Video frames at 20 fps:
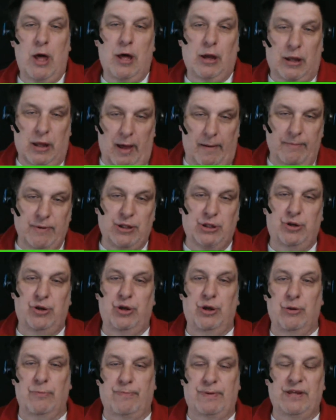coming to
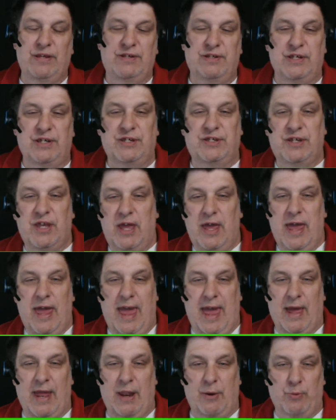your business
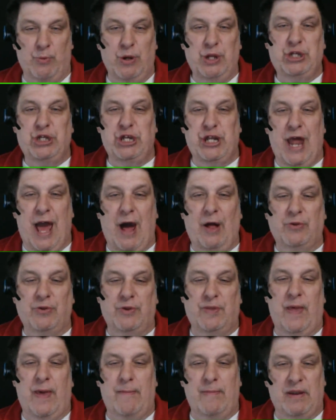and reaching out
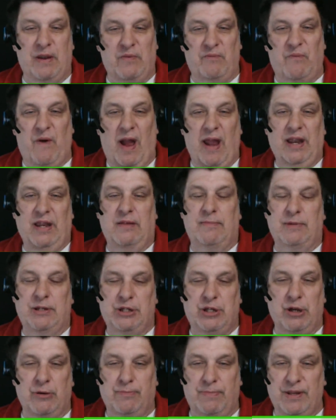to them and inviting them
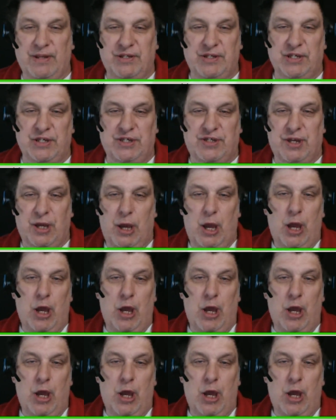into your business,